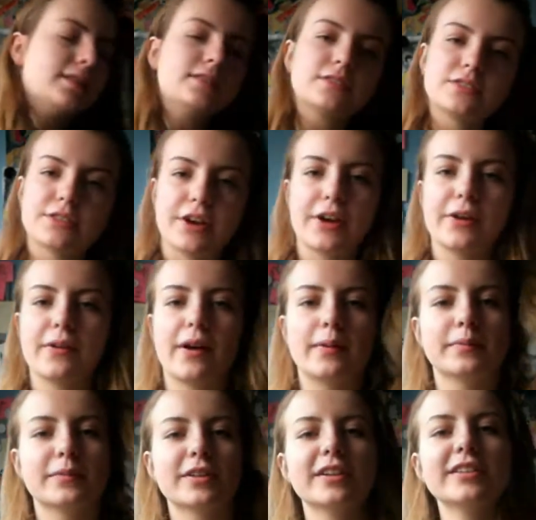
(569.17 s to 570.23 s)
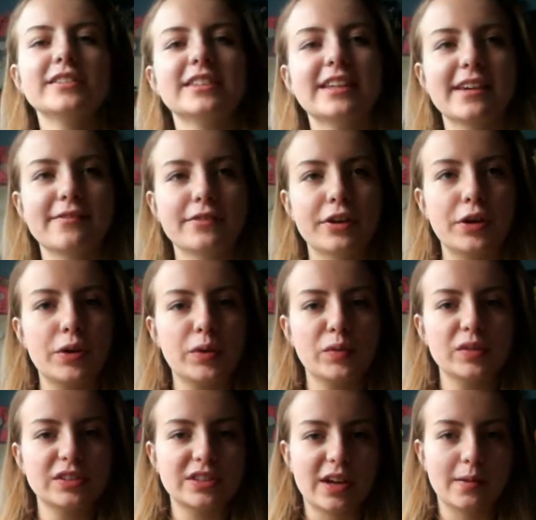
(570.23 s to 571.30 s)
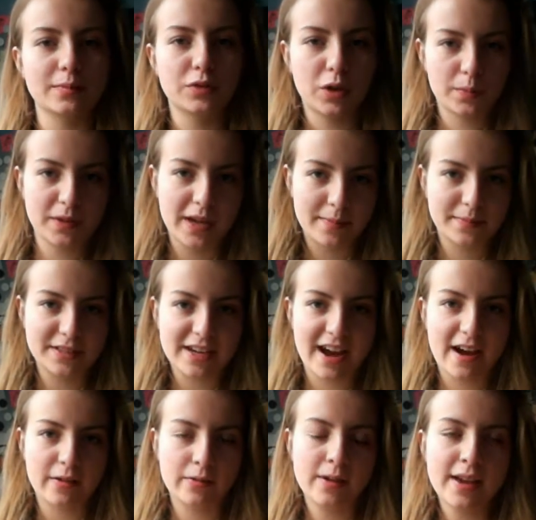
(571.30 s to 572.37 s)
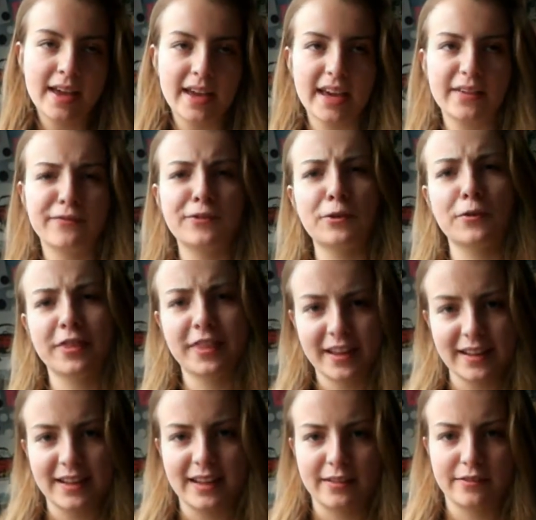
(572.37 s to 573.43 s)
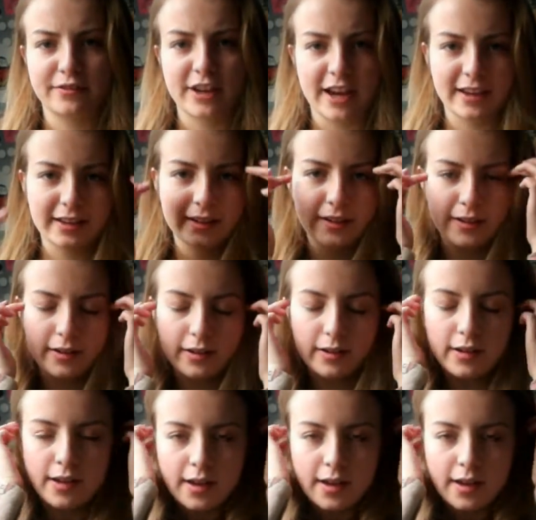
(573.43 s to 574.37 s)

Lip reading: So I'm going to give you some top tips now if you're thinking of taking art,